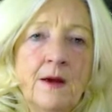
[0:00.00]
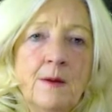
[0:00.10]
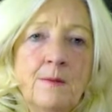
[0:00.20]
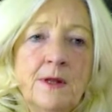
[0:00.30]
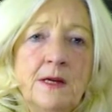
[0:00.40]

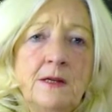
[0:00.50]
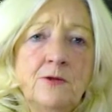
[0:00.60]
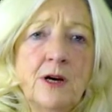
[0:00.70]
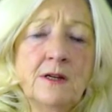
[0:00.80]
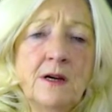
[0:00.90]
But these
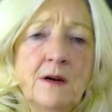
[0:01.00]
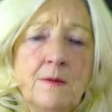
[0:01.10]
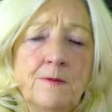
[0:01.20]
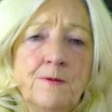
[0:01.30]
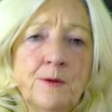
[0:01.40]
drugs are
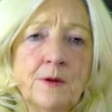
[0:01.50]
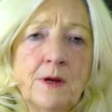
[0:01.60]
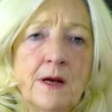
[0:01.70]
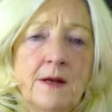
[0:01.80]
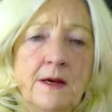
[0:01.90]

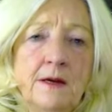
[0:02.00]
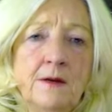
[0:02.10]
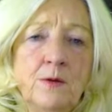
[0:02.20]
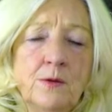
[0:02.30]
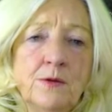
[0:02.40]
harmful and they
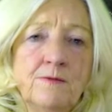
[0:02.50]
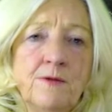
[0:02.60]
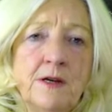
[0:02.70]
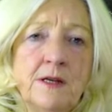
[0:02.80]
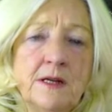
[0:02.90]
can cause
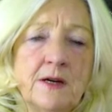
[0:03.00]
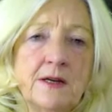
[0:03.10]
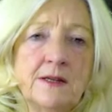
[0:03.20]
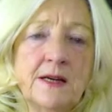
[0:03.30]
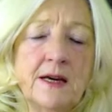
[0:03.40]
very
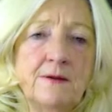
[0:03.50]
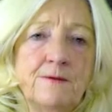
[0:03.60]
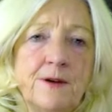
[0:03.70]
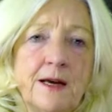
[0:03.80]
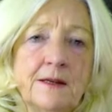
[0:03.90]
serious side
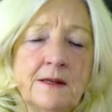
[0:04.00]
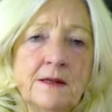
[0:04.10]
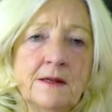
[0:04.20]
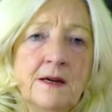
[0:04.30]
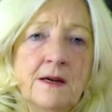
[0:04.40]
effects.
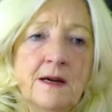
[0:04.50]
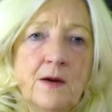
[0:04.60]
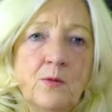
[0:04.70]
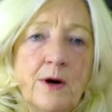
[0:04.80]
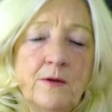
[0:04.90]

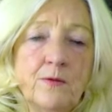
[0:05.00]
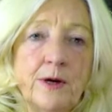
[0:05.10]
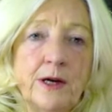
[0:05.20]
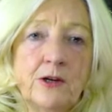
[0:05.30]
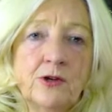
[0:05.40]
And one of
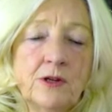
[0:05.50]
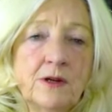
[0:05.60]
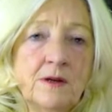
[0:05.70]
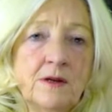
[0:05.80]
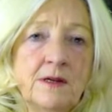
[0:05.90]
which
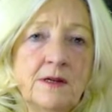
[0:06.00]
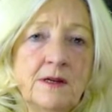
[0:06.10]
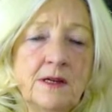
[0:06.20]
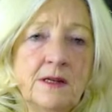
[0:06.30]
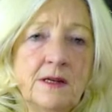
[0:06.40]
is
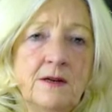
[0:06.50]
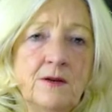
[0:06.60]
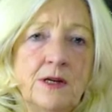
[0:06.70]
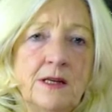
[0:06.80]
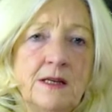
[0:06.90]
that there's an
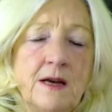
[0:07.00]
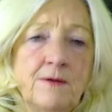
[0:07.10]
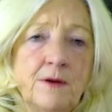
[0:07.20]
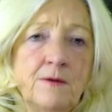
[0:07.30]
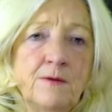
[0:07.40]
increased
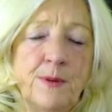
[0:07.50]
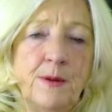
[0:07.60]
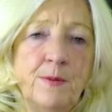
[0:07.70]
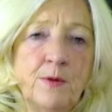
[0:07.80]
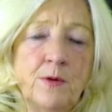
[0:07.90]
level of
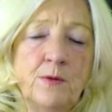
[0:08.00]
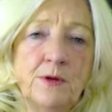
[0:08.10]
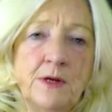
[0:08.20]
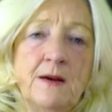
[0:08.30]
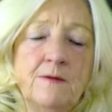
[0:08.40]
people who
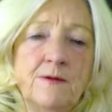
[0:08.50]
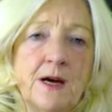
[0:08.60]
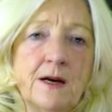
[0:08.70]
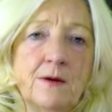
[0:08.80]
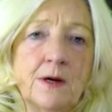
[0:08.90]
take
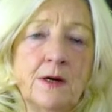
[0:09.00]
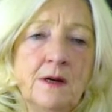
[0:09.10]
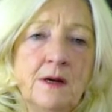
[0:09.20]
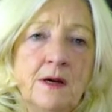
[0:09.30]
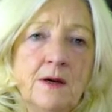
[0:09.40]
Viagra
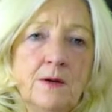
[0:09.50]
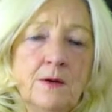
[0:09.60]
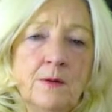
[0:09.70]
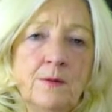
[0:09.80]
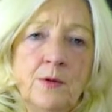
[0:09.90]

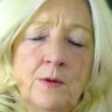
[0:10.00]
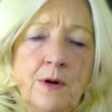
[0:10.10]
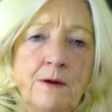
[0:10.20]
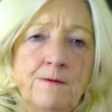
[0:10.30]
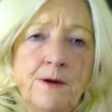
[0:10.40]
who
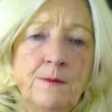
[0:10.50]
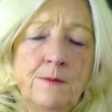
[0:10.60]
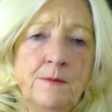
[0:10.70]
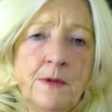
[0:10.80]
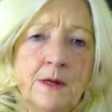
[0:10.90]

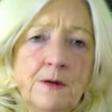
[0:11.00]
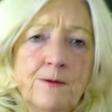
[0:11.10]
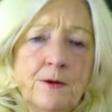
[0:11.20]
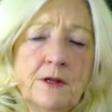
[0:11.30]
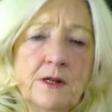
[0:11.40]
have
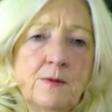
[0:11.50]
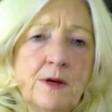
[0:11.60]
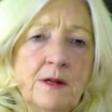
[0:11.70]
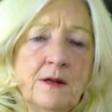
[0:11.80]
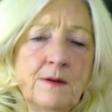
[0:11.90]
difficulty
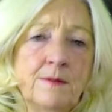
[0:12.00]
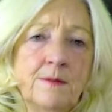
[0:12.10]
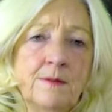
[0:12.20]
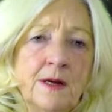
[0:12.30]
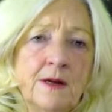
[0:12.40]
with
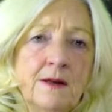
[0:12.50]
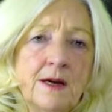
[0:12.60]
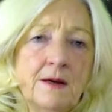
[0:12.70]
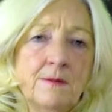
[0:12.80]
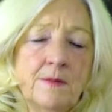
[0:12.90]
their
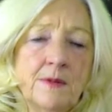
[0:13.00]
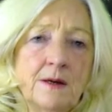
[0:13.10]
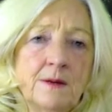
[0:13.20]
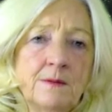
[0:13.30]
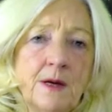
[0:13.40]

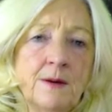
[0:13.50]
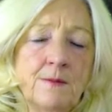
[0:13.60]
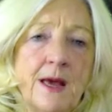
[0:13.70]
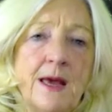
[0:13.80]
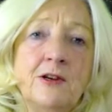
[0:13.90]

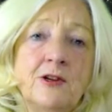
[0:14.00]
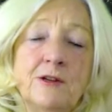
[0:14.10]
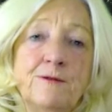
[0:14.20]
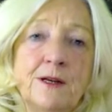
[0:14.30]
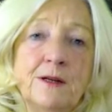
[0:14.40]

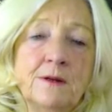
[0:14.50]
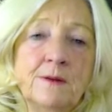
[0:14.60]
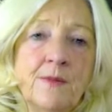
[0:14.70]
energy fields.